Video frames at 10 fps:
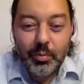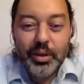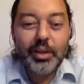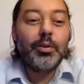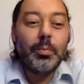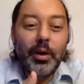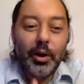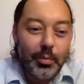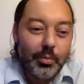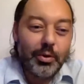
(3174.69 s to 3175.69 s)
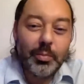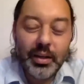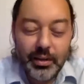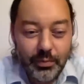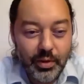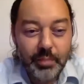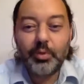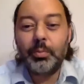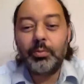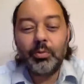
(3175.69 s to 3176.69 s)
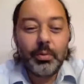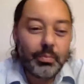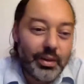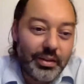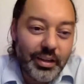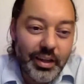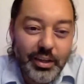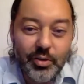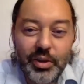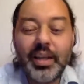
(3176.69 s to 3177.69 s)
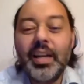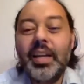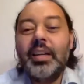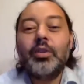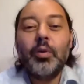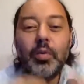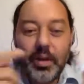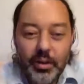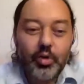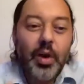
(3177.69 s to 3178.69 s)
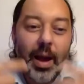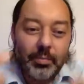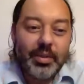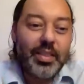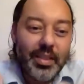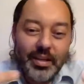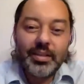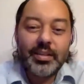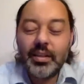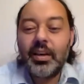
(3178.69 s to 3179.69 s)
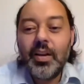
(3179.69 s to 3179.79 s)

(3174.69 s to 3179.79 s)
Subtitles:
We need to borrow more money for them to rebuild the country. So they're trapped in this